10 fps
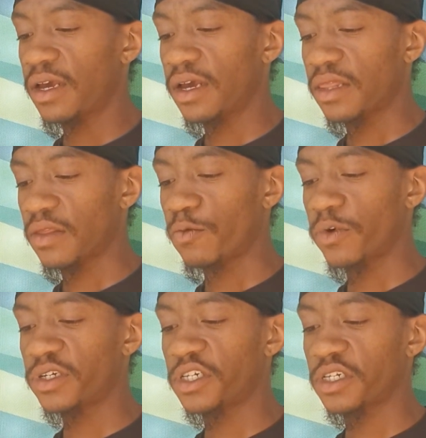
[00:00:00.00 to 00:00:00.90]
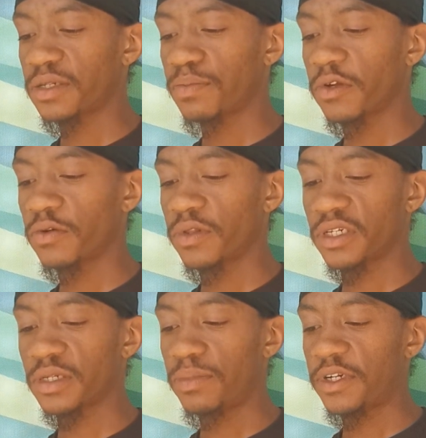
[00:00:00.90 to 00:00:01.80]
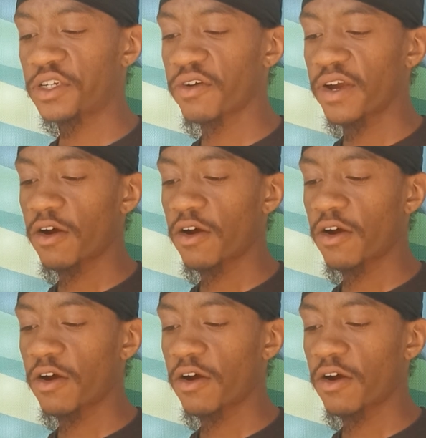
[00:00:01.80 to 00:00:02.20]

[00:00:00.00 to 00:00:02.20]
And the wind just blew this betrayed